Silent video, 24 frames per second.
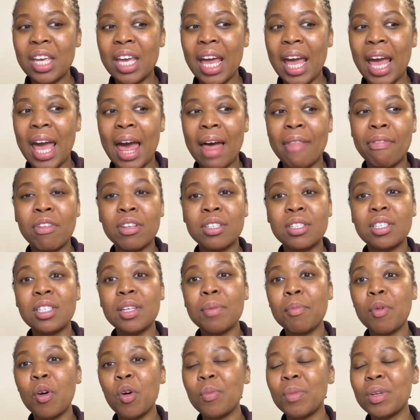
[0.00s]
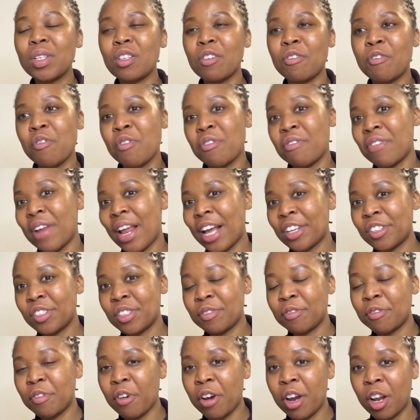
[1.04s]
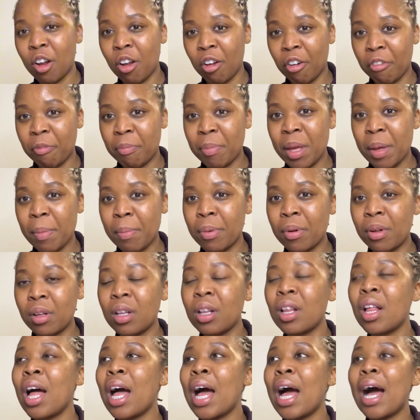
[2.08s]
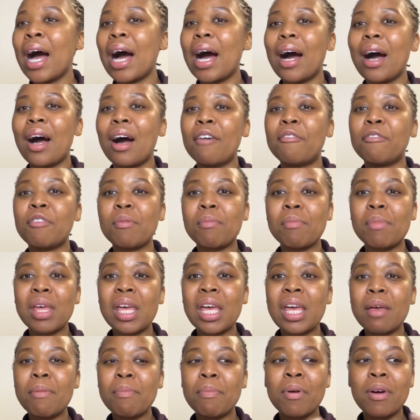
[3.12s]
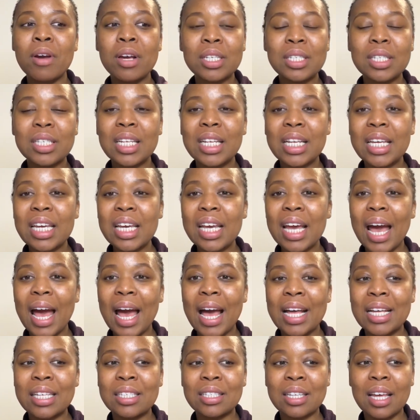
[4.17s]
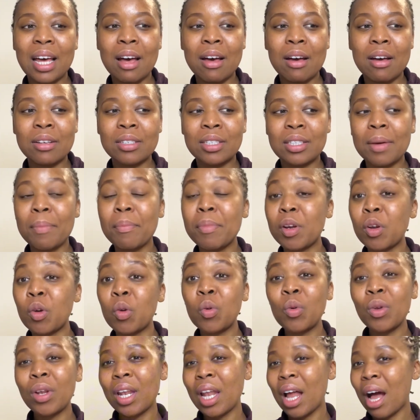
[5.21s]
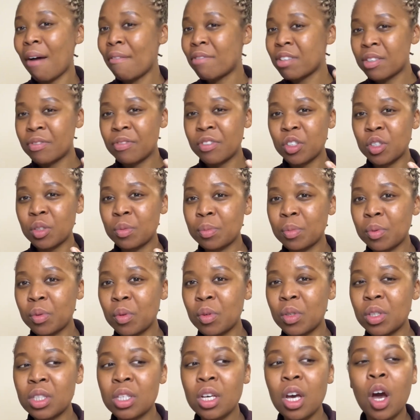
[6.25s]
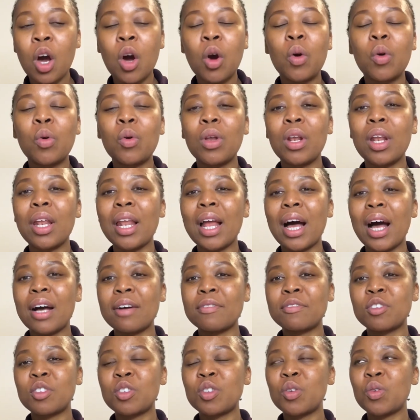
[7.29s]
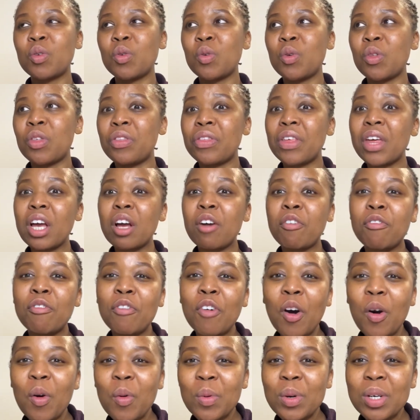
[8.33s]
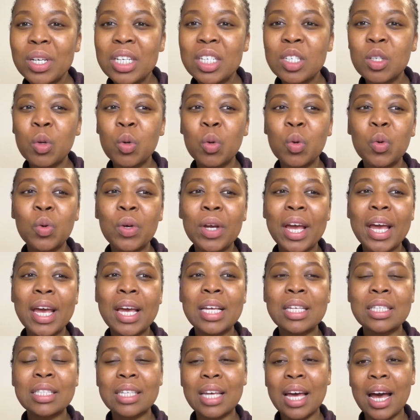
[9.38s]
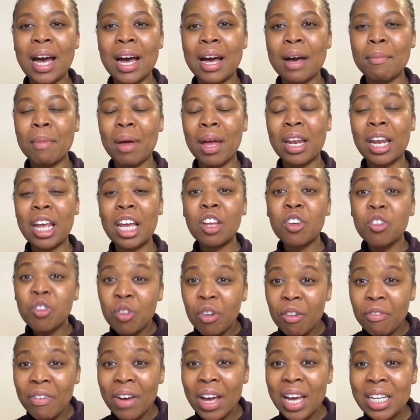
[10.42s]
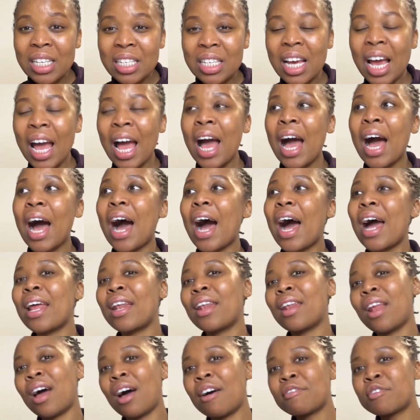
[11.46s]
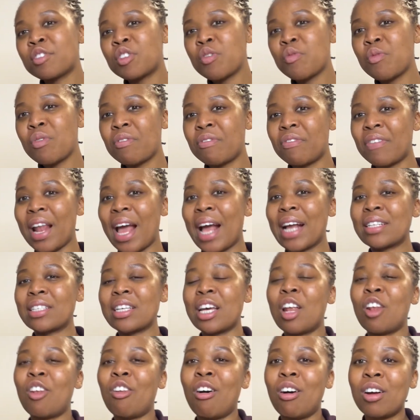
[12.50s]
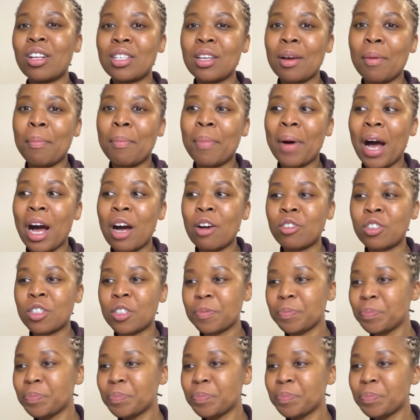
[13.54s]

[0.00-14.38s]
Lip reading: And this is a moment of reflection for a lot of people. For me personally, as somebody who loves vision boards, who loves to think forward, who is an introvert, I love to reflect a lot about